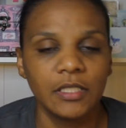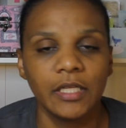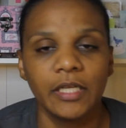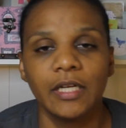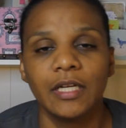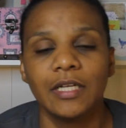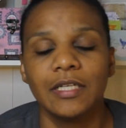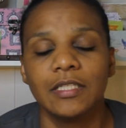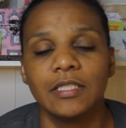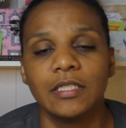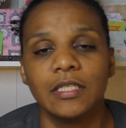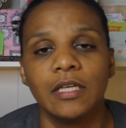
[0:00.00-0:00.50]

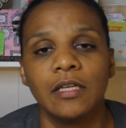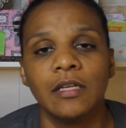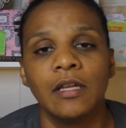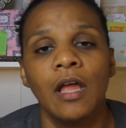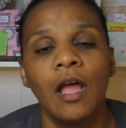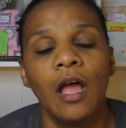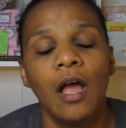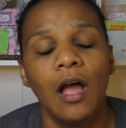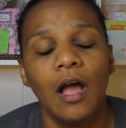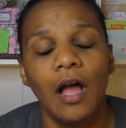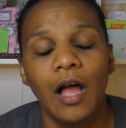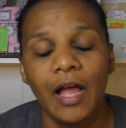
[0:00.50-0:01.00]
like I said,
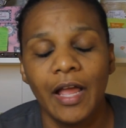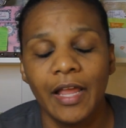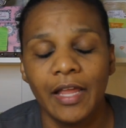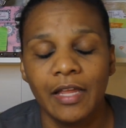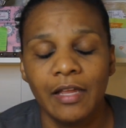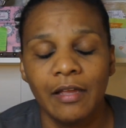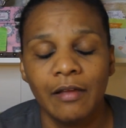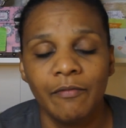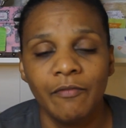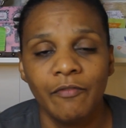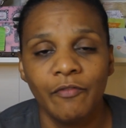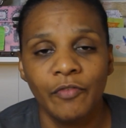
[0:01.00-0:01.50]
I
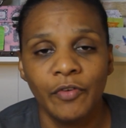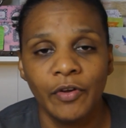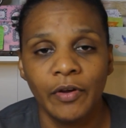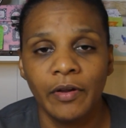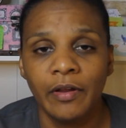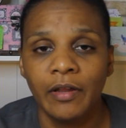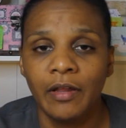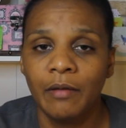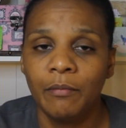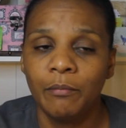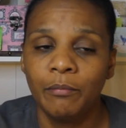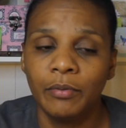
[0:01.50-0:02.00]
am very